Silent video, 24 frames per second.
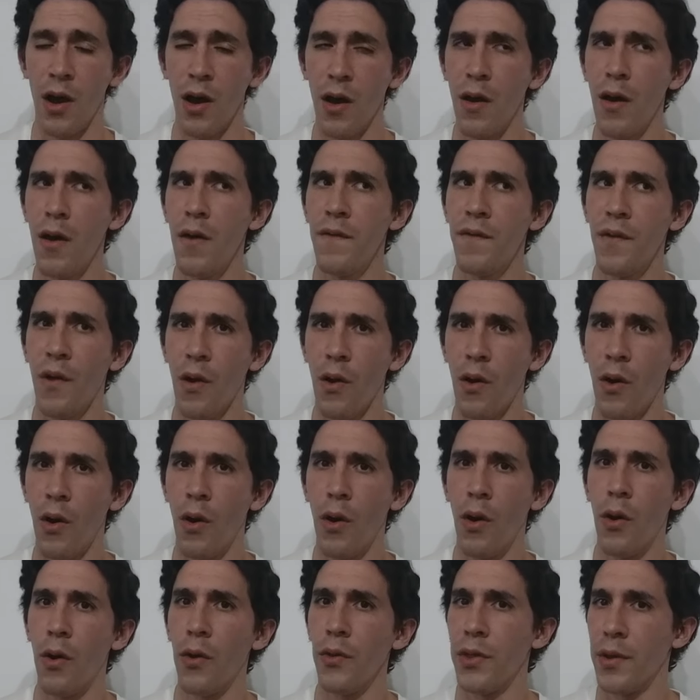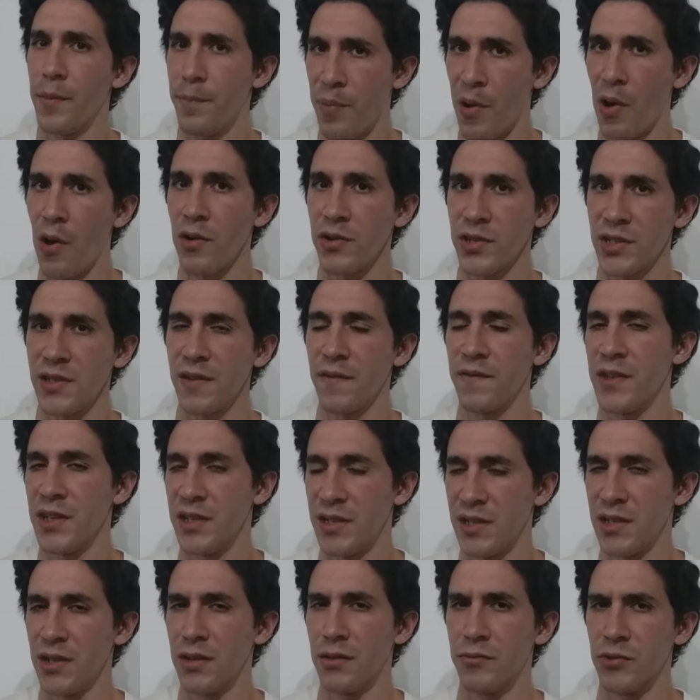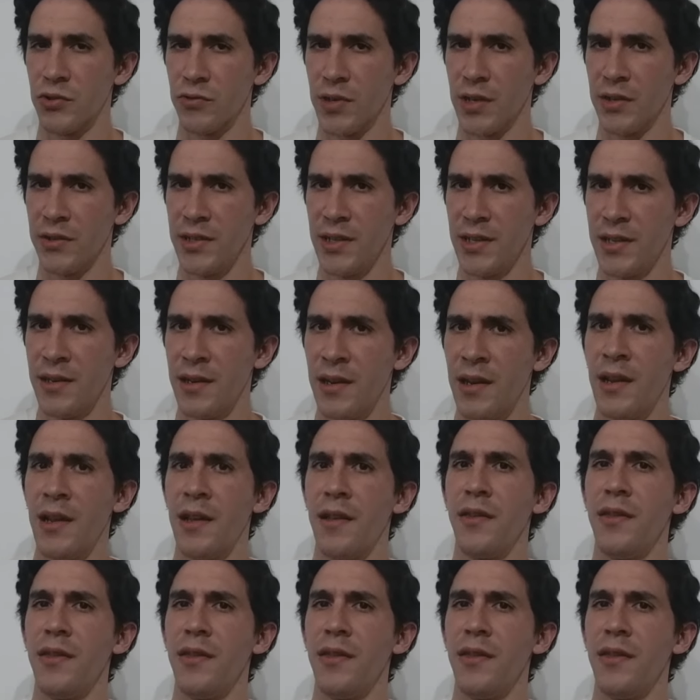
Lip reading: of all the parts of the Silmarillion,